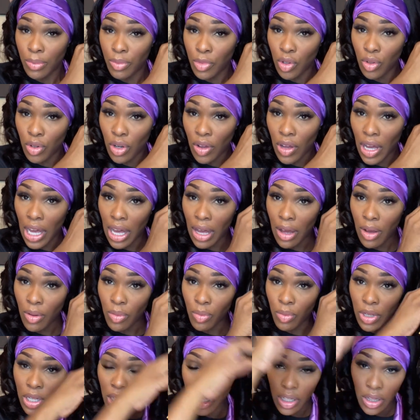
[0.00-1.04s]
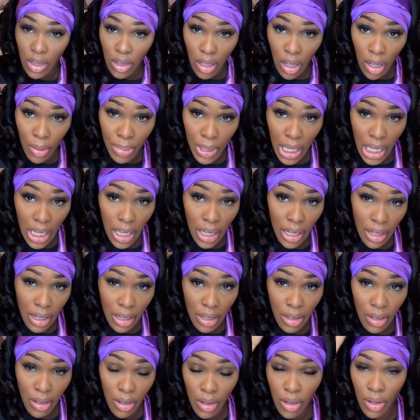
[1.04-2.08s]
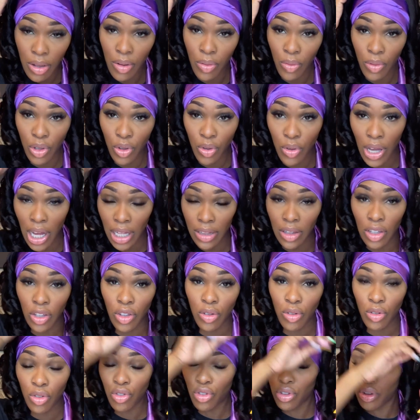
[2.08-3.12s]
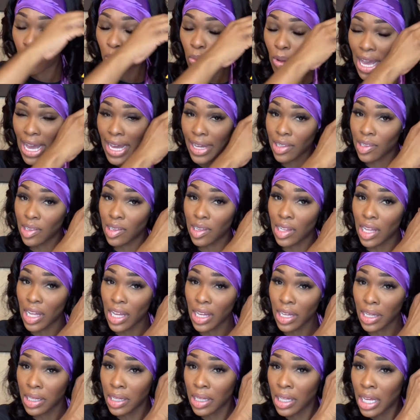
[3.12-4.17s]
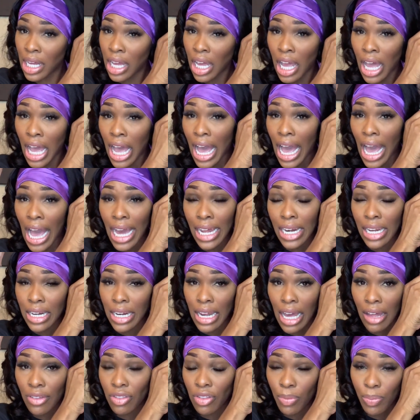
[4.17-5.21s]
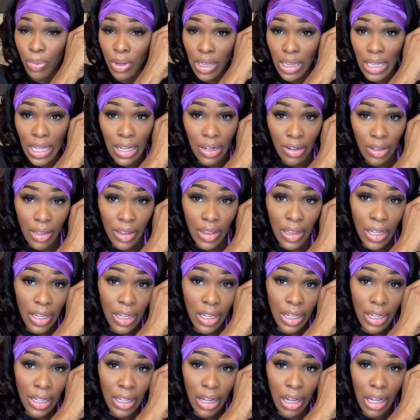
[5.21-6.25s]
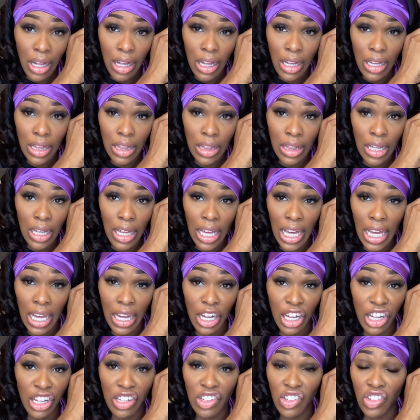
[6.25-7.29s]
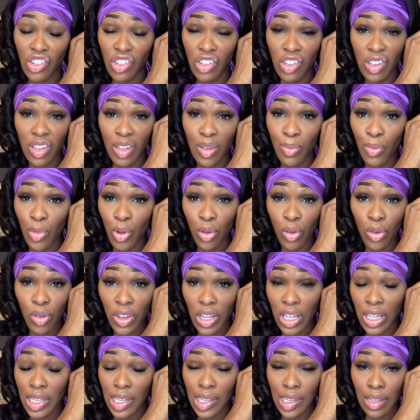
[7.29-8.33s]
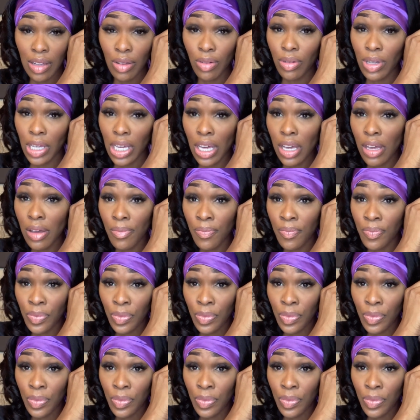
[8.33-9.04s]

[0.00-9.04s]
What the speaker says: You know how when up here, when you have to use your wax stick, I didn't have to put that on there. The hair is just smooth and silky.